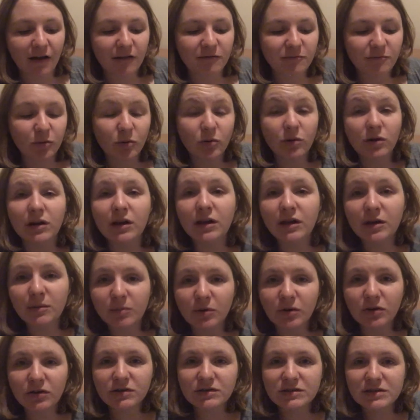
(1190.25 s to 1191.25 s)
I've bought a load of
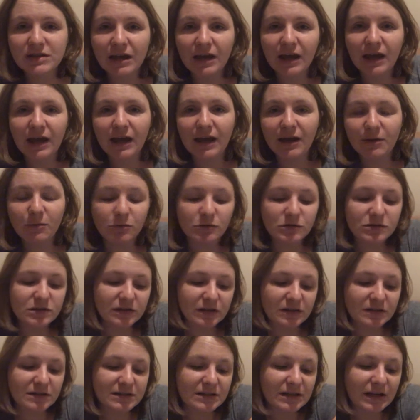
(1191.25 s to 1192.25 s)
books in
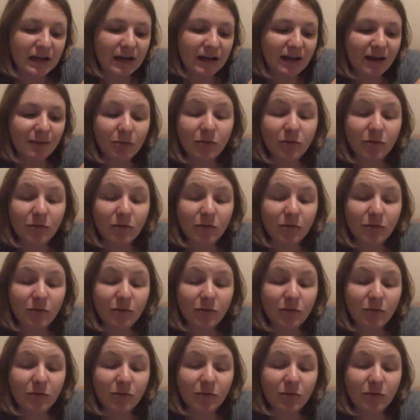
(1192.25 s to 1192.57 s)
Waterstones today.